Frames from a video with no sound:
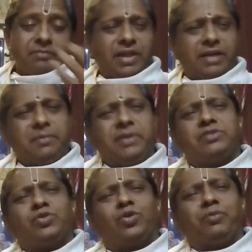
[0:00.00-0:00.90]
there have been
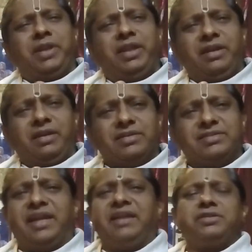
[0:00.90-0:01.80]
so many
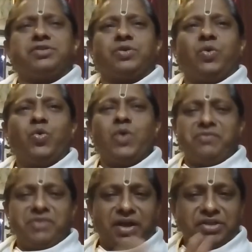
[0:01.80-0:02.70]
saints who have
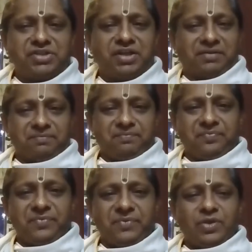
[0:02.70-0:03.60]
nourished it,
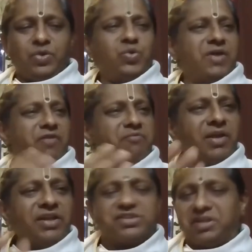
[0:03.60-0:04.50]
who have
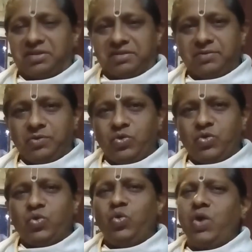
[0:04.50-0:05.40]
embellished it,
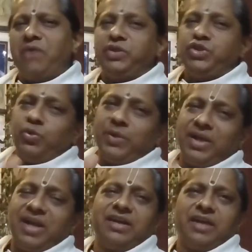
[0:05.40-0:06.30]
who have
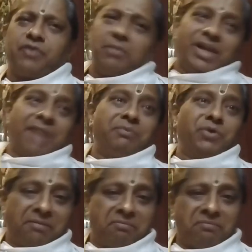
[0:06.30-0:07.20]
rejuvenated it from time to time.